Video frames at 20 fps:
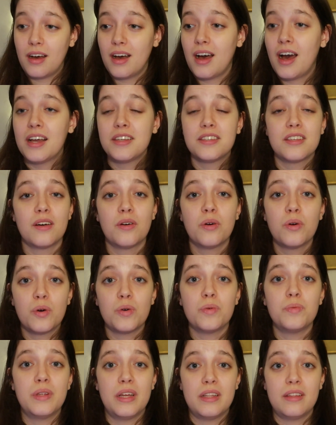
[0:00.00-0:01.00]
highest
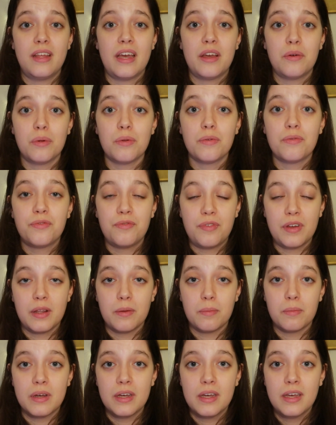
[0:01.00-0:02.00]
hope, that they will
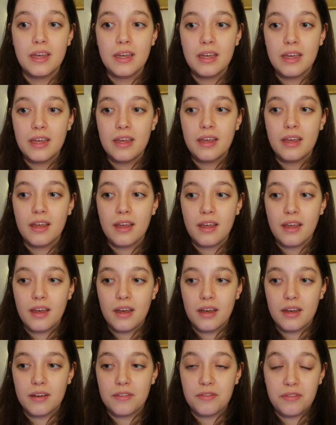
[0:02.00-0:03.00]
film
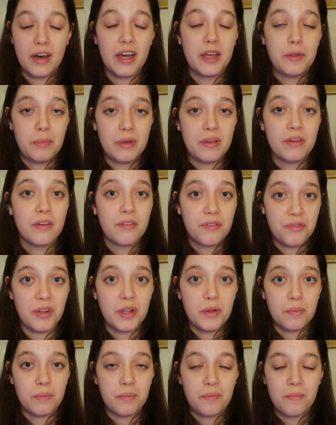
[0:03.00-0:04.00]
Find Me
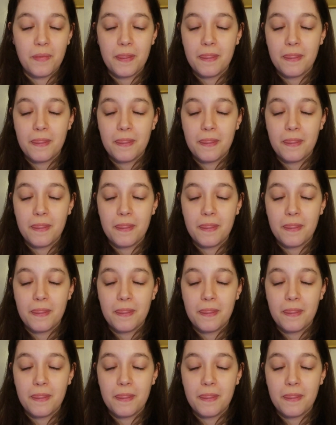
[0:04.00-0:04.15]
film.